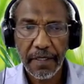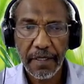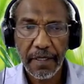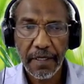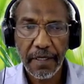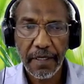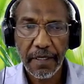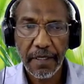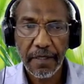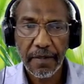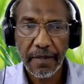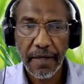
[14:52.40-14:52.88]

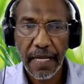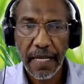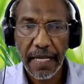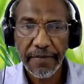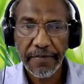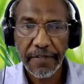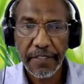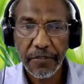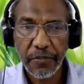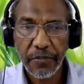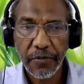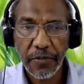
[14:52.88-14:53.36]
uh,
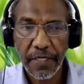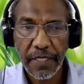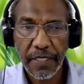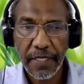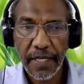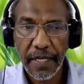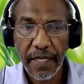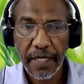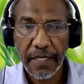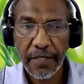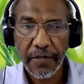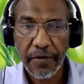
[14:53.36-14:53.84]
having to
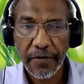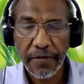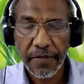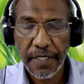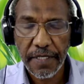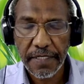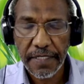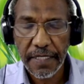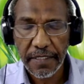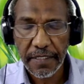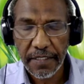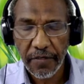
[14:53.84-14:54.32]
rely on
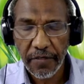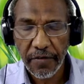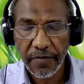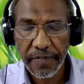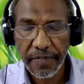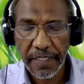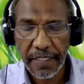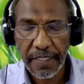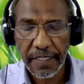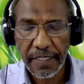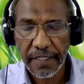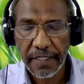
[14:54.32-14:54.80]
the center of
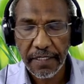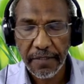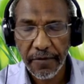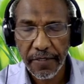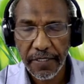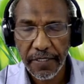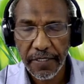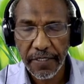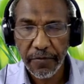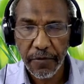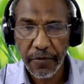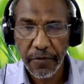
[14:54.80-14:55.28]
the data,
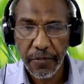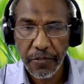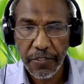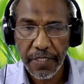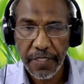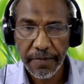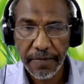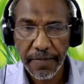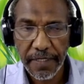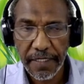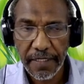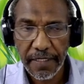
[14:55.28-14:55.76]
whether we
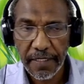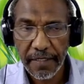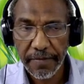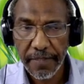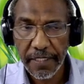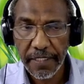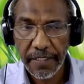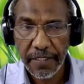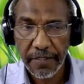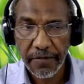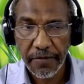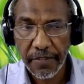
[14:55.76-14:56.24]
use the mean, the
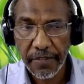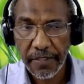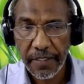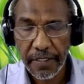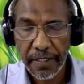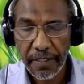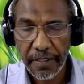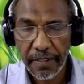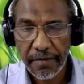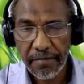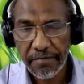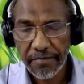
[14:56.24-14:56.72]
median, or
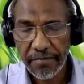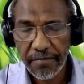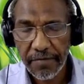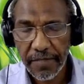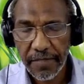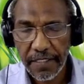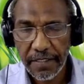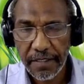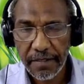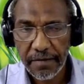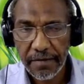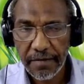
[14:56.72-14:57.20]
the
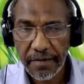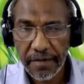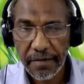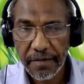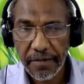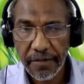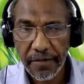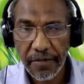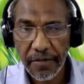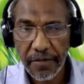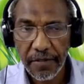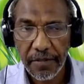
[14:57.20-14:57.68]

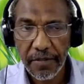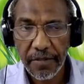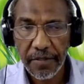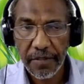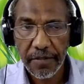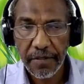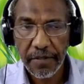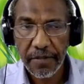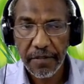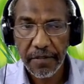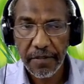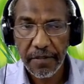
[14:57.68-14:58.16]

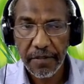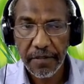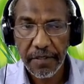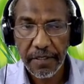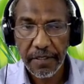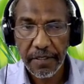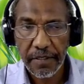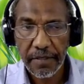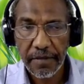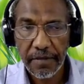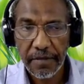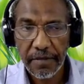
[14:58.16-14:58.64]
or, or,
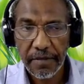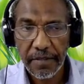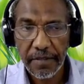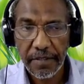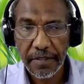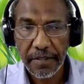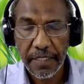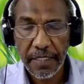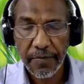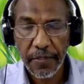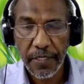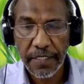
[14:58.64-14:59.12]
the
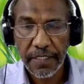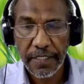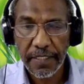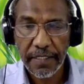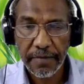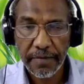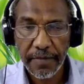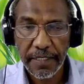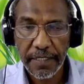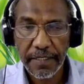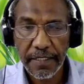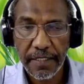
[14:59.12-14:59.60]

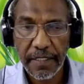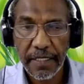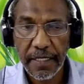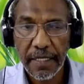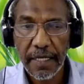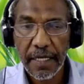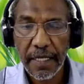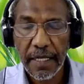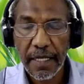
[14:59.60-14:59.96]
interpolated median.